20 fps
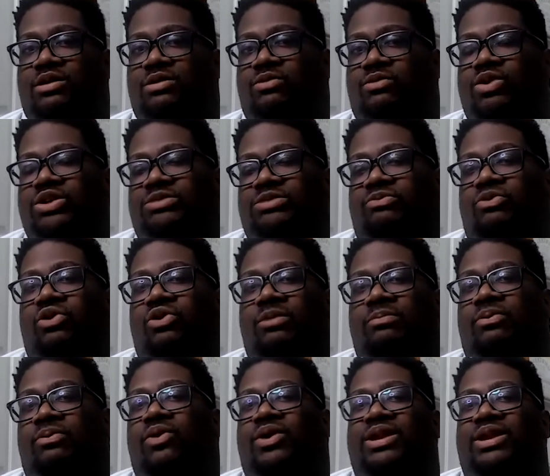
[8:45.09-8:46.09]
what's more
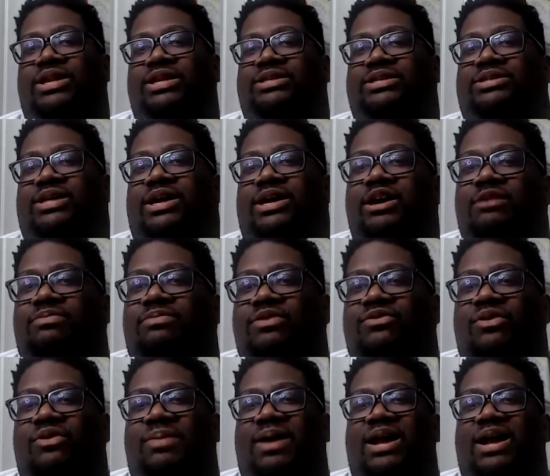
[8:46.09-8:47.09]
important is to help
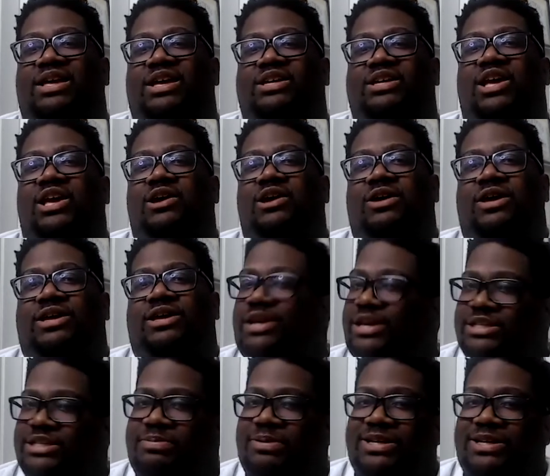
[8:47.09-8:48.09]
everybody else,
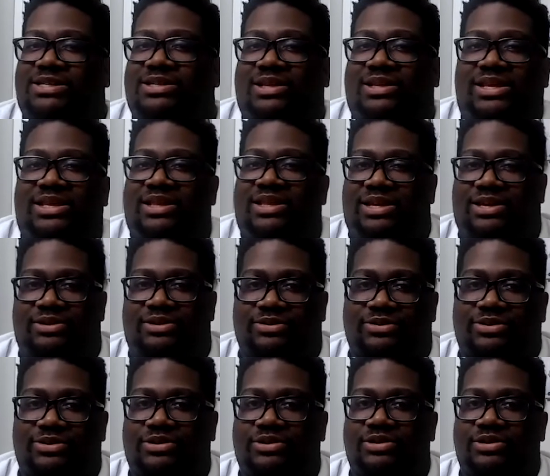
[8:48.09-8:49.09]
especially
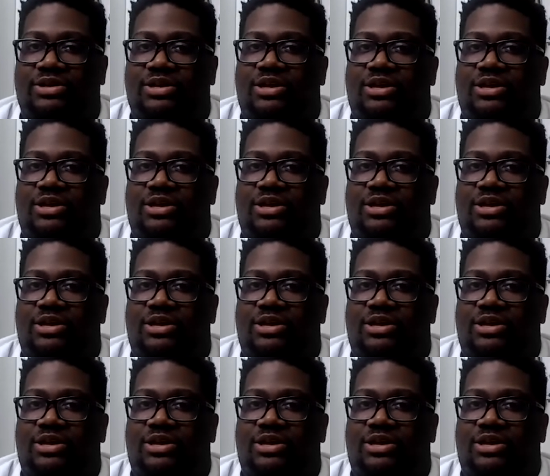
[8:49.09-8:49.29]
leaders.